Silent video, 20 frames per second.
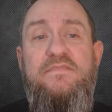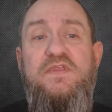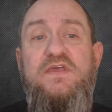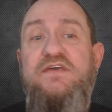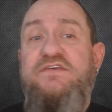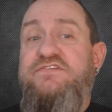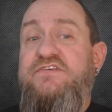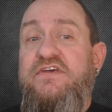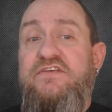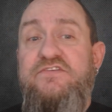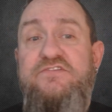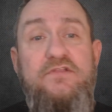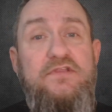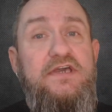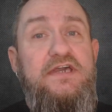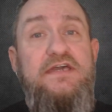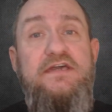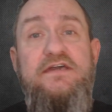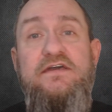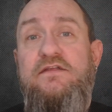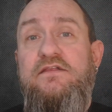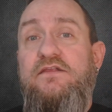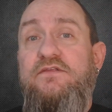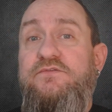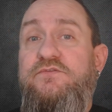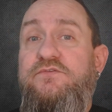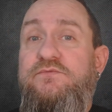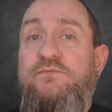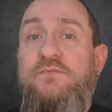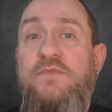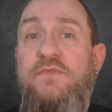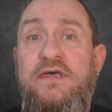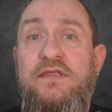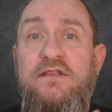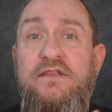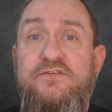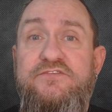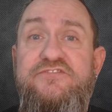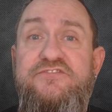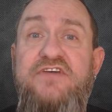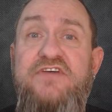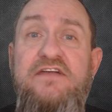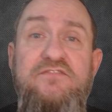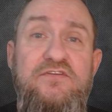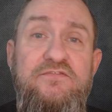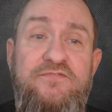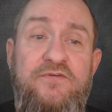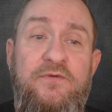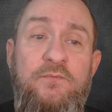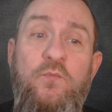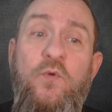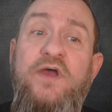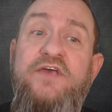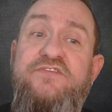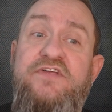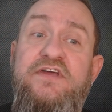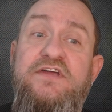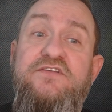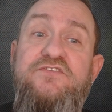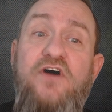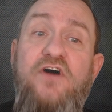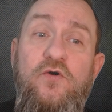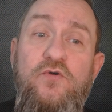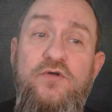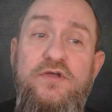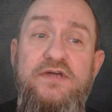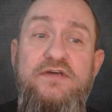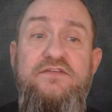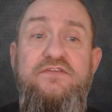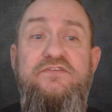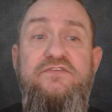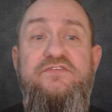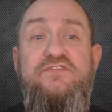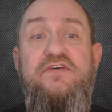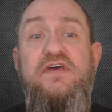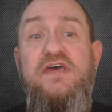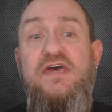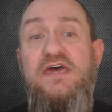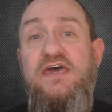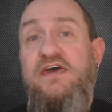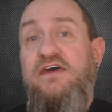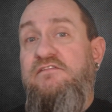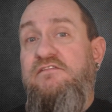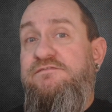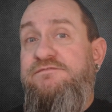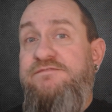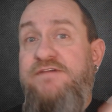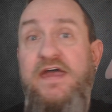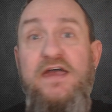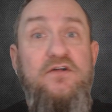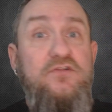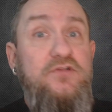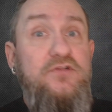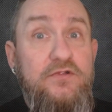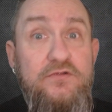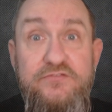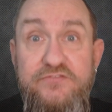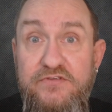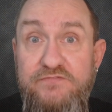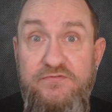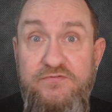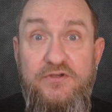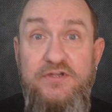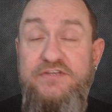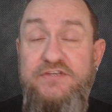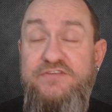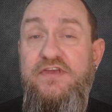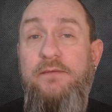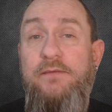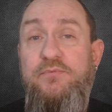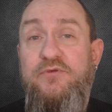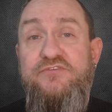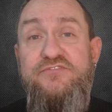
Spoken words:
Essentially, it'll save you from wasting tokens, failures, for example.